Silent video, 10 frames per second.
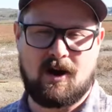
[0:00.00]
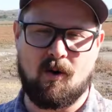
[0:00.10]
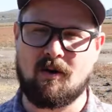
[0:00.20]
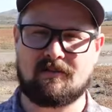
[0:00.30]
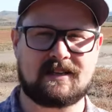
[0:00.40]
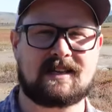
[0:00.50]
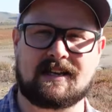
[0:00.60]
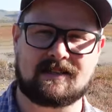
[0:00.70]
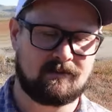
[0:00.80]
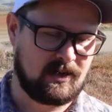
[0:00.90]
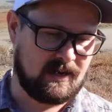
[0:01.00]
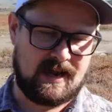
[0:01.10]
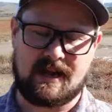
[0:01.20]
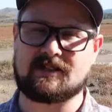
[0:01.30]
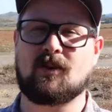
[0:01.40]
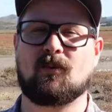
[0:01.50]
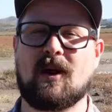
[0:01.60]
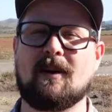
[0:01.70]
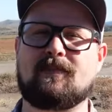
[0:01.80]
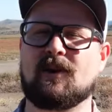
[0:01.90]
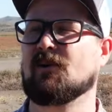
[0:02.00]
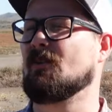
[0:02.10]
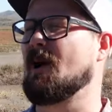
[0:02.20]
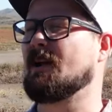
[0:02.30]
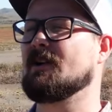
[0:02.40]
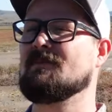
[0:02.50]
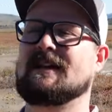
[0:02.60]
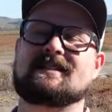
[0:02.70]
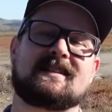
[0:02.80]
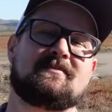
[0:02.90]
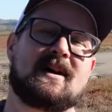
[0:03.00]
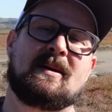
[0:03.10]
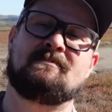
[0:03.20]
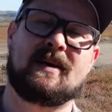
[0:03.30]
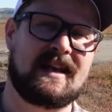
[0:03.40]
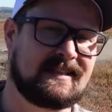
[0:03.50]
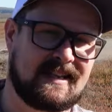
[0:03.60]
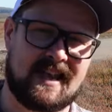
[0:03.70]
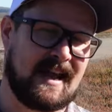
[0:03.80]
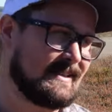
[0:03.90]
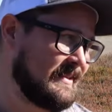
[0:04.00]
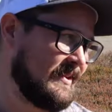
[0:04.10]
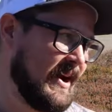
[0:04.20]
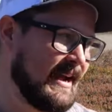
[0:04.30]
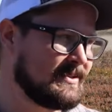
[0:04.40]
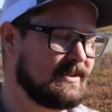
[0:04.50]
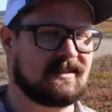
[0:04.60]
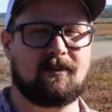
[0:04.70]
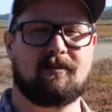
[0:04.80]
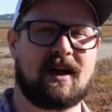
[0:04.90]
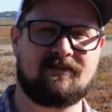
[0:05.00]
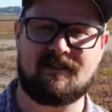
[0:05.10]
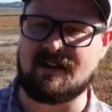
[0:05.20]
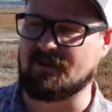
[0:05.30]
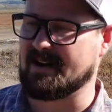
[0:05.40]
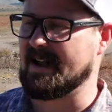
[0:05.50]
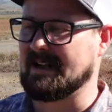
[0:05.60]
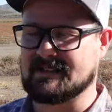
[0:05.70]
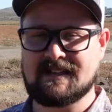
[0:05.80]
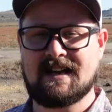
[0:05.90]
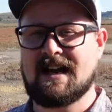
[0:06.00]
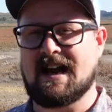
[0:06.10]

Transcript: Orvis has some good hats. Rep Your Water makes some amazing hats, and they're actually some of my favorite hats.